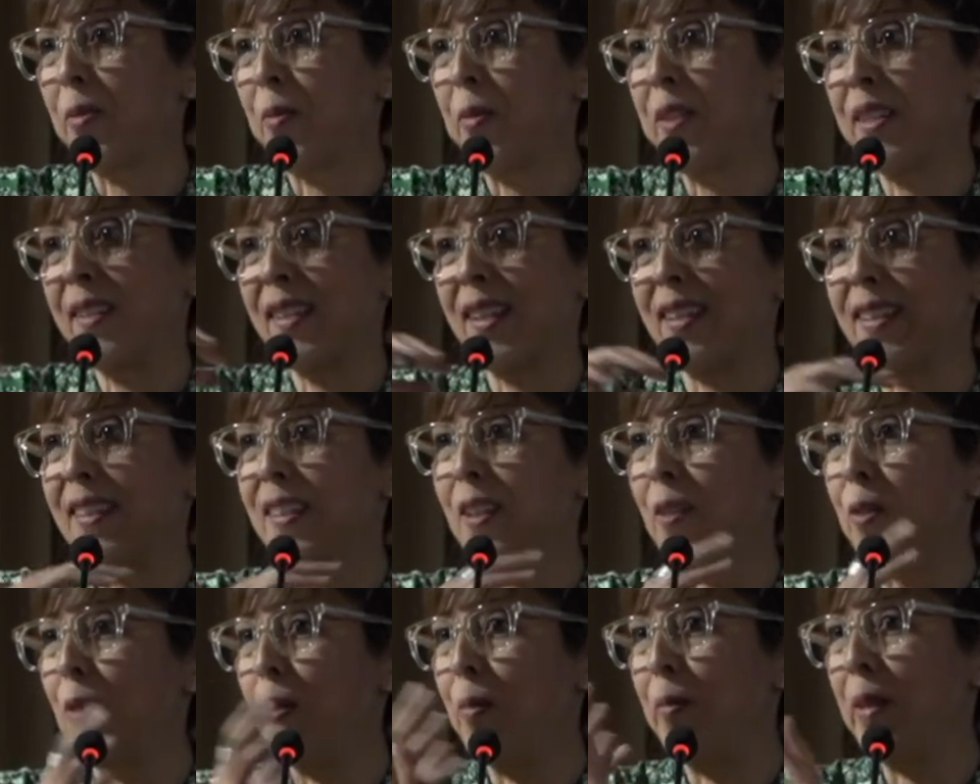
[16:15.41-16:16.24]
We started
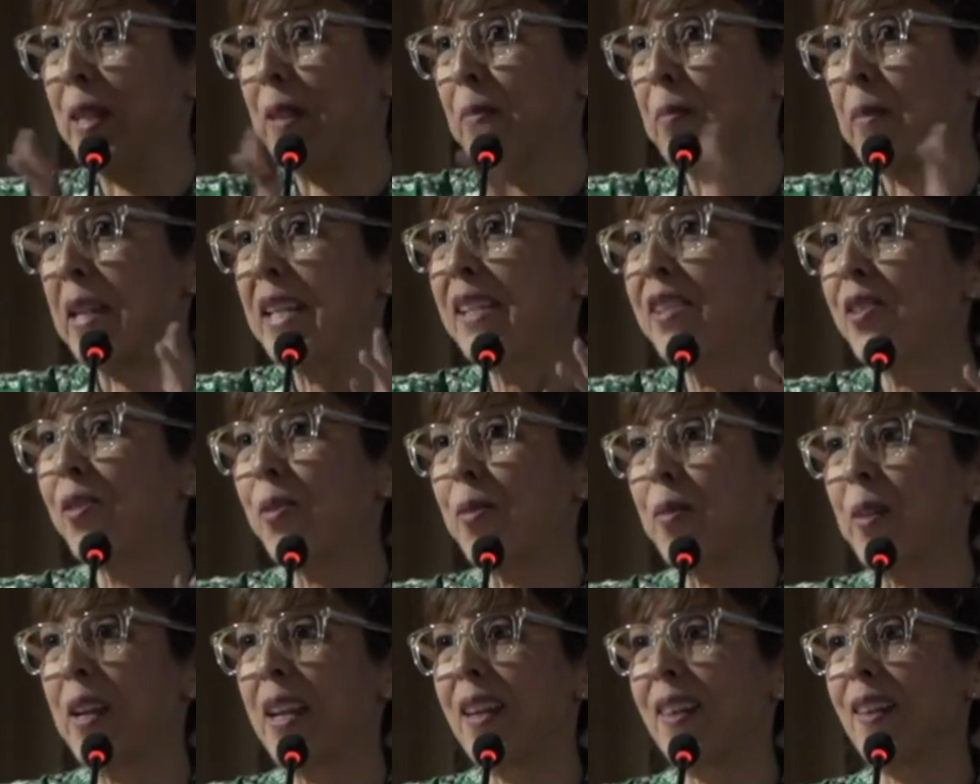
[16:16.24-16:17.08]
all being mixed
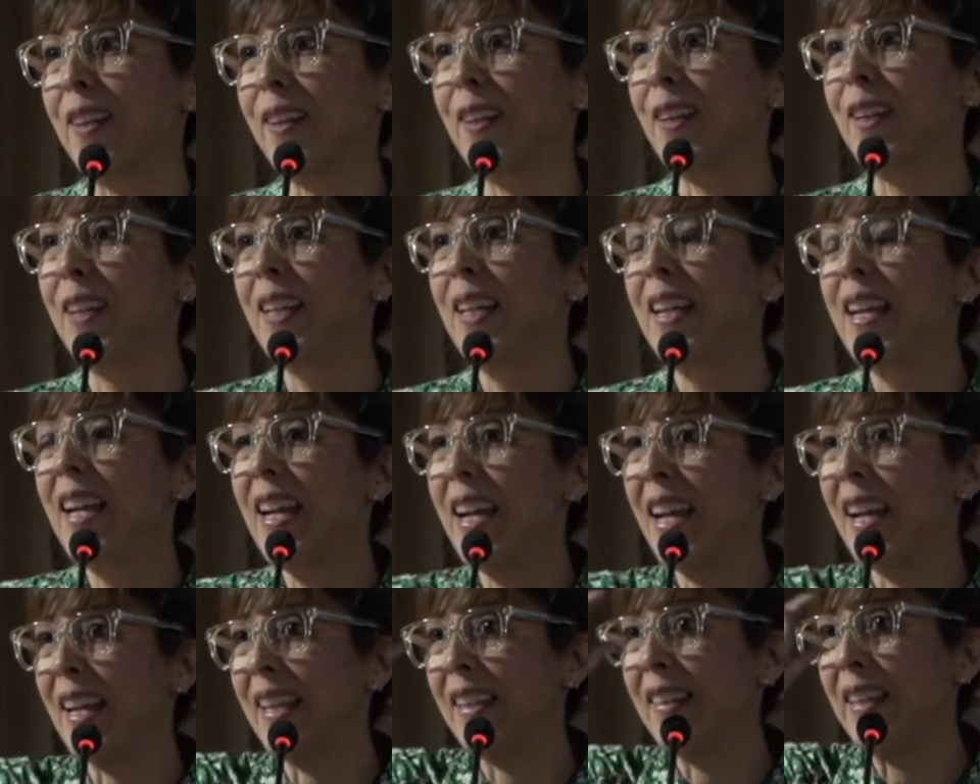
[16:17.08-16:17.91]
together,
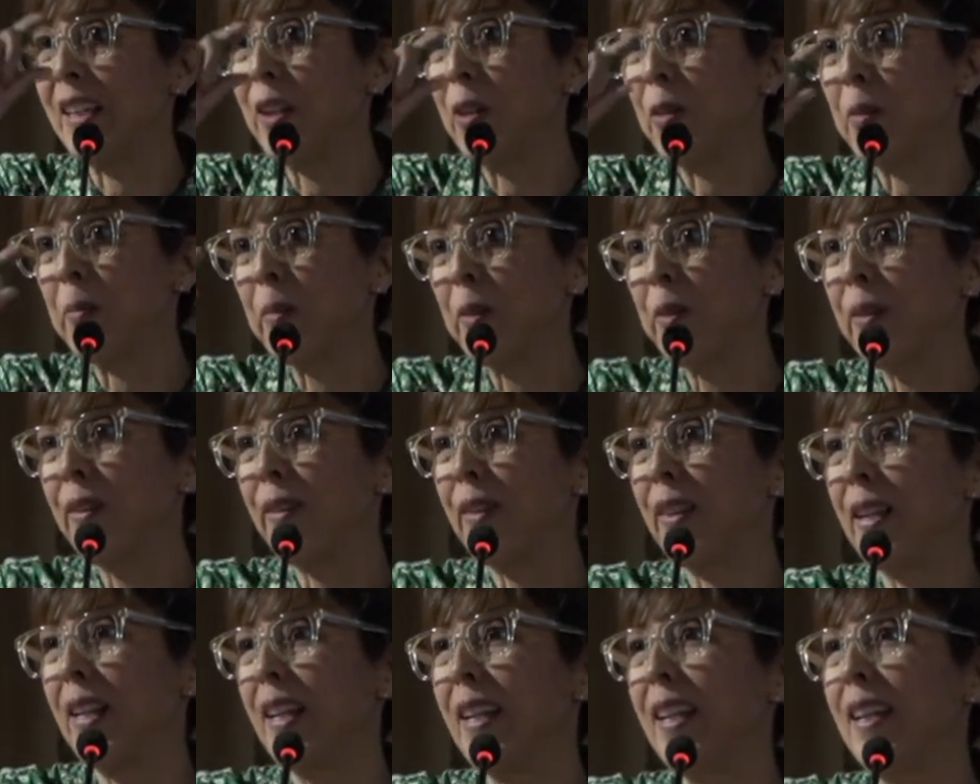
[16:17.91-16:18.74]
and the common
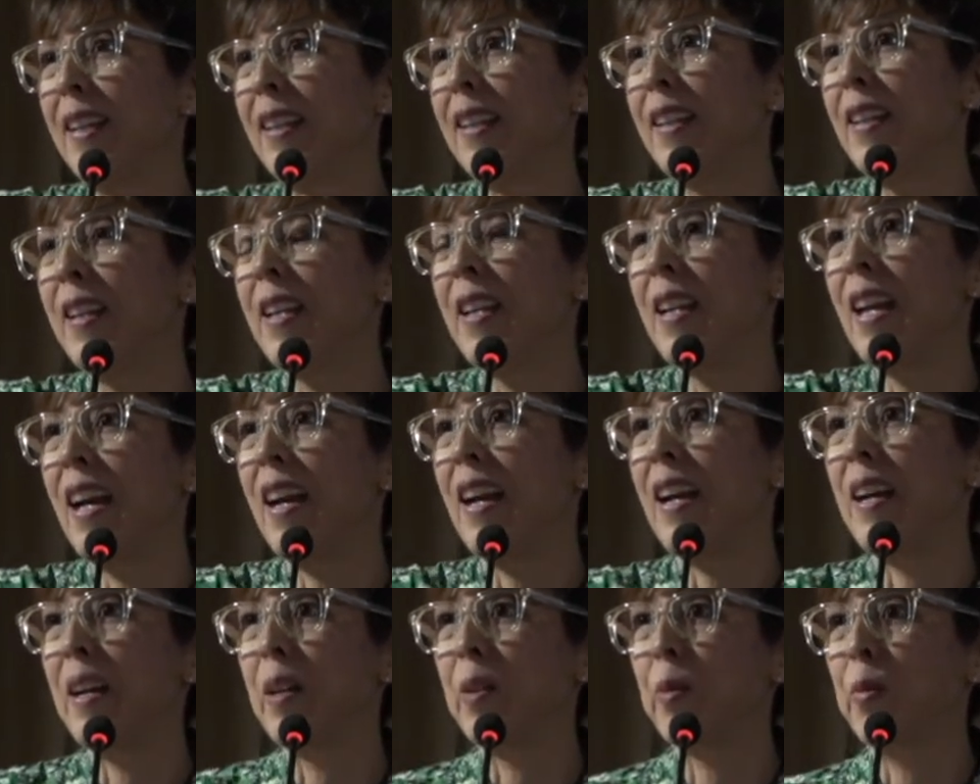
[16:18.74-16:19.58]
thread
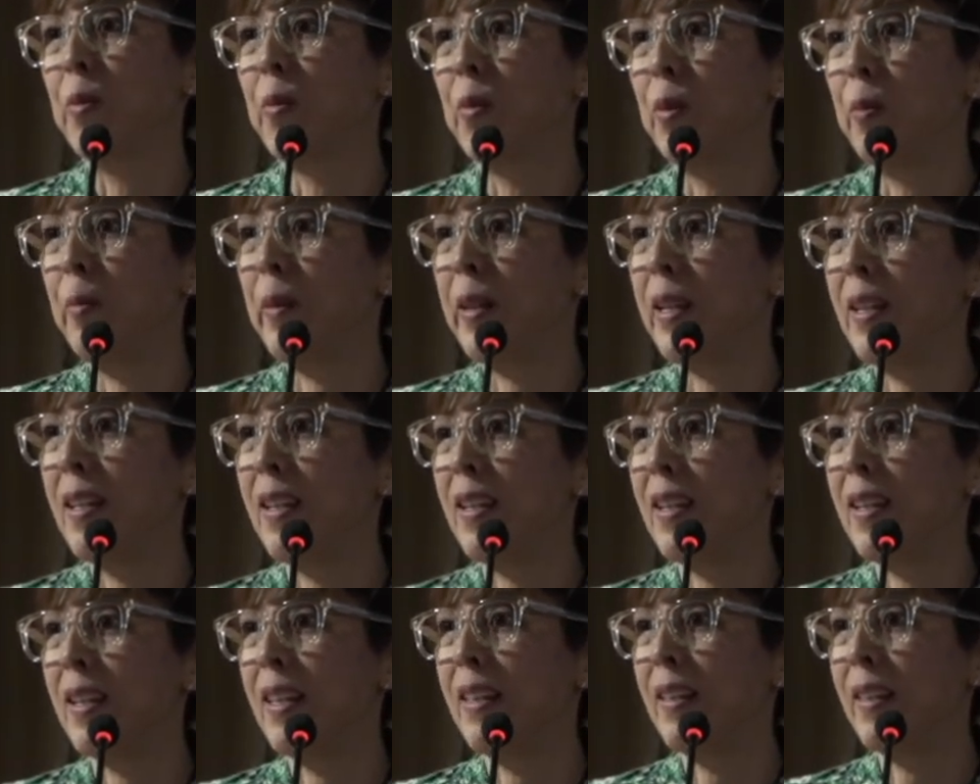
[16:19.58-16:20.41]
Uh, would
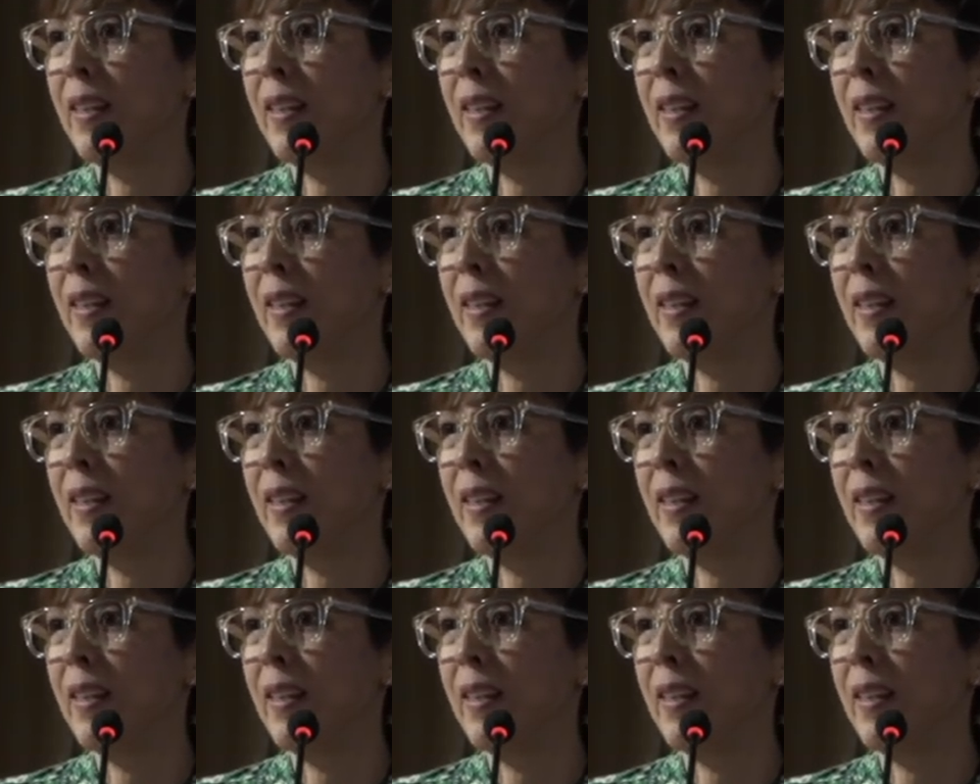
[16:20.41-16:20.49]
be